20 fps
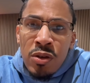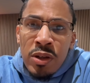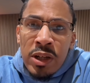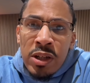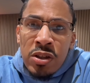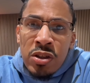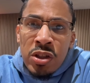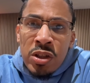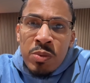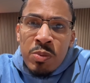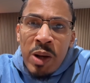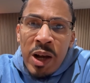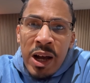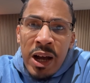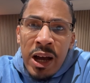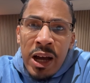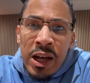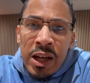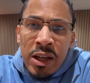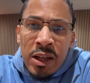that just by
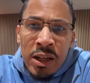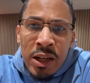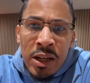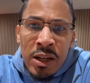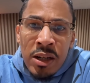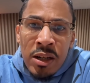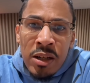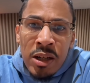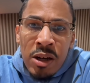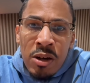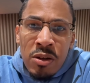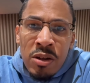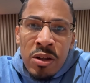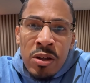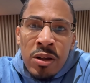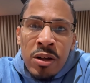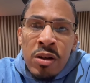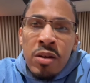eye, and then I'll